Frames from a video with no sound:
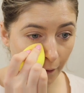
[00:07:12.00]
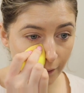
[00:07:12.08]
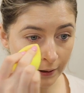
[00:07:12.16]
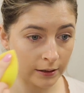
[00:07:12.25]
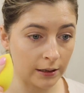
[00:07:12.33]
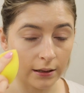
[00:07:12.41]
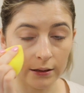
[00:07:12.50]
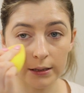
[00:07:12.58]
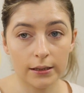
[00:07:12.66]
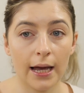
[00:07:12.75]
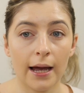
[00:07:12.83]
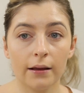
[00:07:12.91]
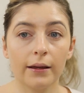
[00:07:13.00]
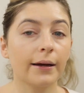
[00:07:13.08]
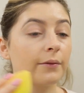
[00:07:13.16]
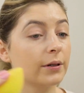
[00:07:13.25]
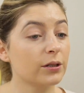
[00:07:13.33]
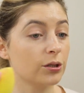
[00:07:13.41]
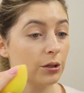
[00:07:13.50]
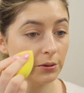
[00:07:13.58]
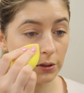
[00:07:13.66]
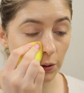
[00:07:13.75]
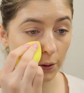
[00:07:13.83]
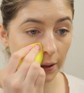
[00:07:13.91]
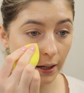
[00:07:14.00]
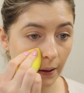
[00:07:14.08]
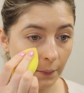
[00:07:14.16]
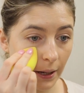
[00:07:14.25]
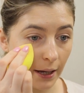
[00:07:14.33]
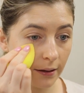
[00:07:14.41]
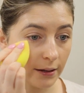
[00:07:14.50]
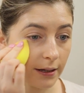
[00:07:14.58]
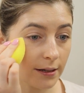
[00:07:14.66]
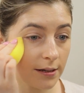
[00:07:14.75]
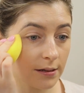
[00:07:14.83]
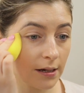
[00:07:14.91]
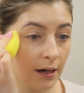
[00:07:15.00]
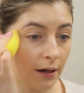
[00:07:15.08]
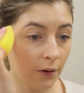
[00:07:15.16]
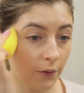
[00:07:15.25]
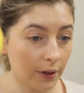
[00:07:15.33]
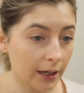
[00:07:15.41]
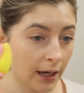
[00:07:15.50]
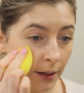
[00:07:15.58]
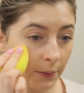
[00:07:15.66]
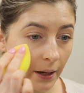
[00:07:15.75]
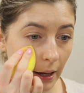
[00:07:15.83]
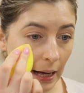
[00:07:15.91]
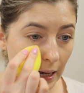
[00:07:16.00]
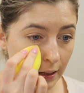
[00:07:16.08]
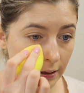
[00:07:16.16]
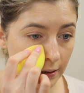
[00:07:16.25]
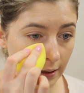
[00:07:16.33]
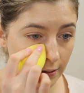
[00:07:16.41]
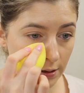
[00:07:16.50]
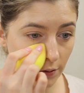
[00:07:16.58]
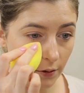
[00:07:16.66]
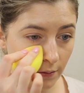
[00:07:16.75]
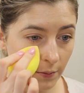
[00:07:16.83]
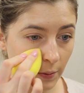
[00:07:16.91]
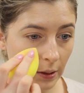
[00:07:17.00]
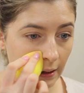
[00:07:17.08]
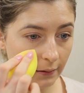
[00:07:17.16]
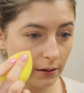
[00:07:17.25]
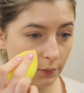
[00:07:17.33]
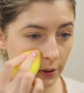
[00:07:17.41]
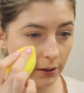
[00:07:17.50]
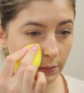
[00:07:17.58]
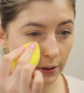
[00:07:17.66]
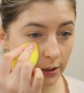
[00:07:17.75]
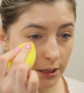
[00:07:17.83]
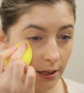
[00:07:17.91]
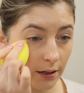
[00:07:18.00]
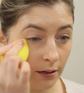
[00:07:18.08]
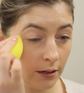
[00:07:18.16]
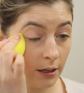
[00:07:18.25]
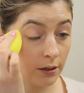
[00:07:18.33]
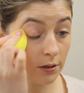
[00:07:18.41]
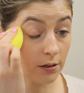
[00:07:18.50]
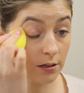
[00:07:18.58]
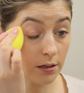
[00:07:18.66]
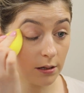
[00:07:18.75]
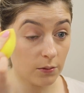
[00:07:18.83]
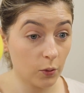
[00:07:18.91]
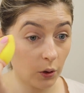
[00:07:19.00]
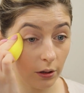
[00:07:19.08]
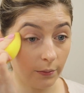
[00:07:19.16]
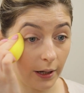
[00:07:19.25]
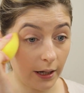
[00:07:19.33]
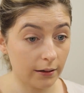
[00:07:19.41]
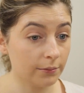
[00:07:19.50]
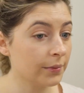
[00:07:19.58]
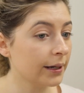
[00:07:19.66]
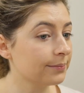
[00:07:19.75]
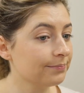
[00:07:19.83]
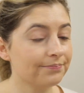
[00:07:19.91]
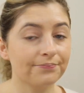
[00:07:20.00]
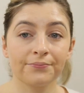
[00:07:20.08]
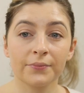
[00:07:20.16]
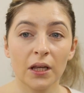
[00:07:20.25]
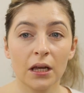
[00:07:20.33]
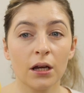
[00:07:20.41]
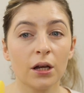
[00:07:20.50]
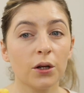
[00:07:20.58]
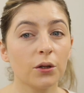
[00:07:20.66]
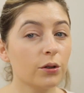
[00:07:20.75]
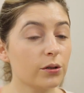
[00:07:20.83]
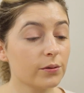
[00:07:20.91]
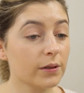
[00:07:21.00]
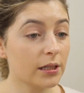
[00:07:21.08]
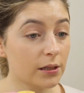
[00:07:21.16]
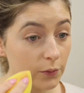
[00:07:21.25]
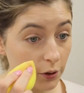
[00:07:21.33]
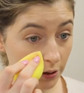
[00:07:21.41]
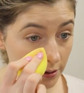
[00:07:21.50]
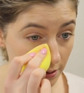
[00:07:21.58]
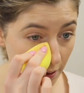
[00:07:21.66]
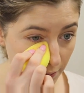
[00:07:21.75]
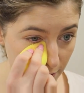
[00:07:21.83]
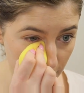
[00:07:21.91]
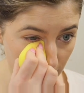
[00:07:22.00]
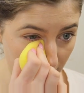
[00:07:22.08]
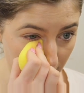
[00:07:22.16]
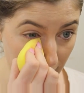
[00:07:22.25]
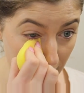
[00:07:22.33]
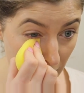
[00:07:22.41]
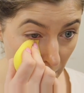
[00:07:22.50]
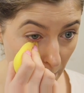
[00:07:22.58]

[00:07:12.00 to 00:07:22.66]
when this came, like when she was talking about this, when it came out, and I saw them apply it with the beauty blender, just a small amount. I'm like, looks really smooth, so I want to try it.